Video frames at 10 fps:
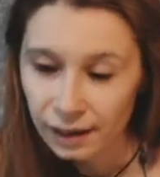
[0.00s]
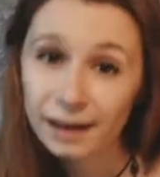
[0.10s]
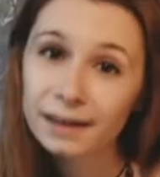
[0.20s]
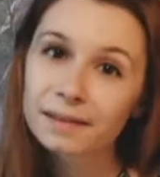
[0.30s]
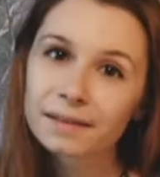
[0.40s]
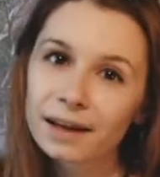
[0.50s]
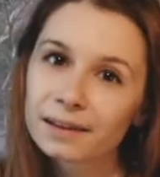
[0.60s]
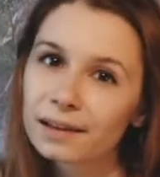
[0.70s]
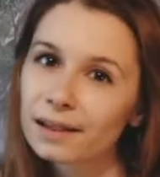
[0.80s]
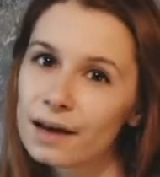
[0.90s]
and
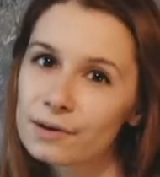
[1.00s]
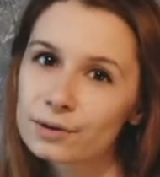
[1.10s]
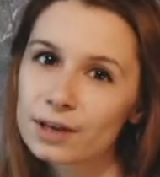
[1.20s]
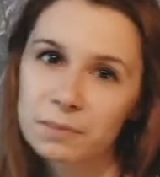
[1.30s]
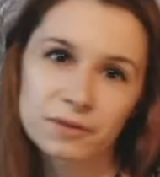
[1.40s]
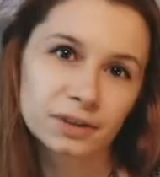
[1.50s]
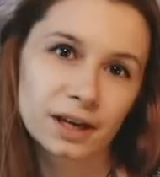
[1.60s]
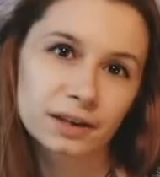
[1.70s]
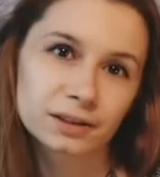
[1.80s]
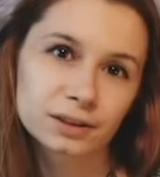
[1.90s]
that allows some of the
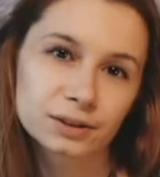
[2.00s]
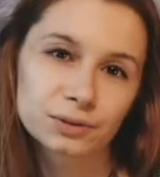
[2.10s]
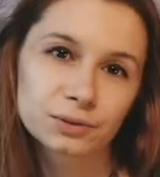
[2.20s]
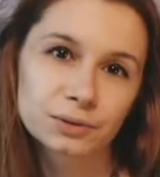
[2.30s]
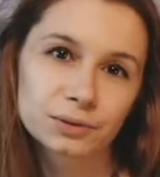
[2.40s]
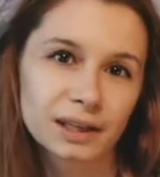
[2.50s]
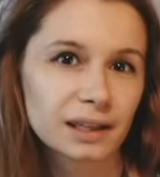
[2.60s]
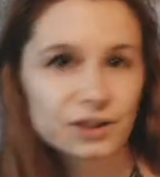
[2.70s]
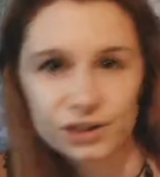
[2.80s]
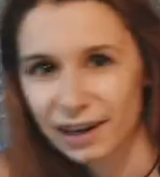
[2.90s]
actors to
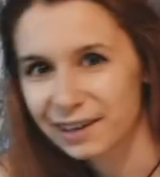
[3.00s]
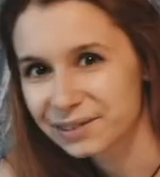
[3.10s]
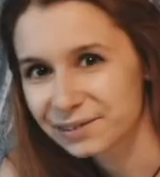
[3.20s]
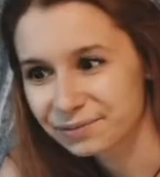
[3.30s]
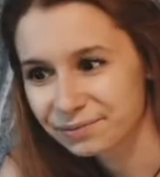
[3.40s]
really shine.